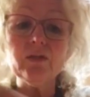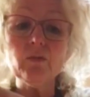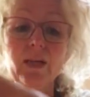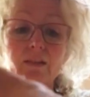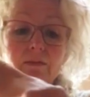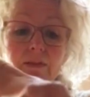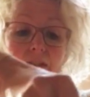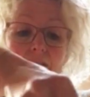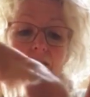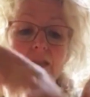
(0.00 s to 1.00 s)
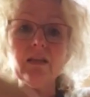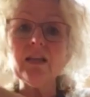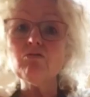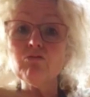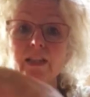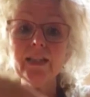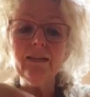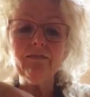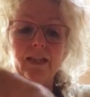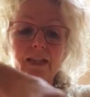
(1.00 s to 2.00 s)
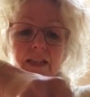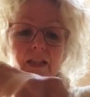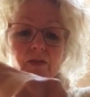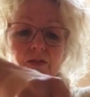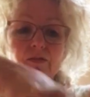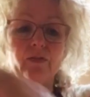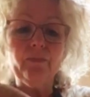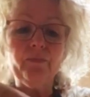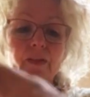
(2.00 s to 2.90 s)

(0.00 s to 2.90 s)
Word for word: as well. So that's really, really useful.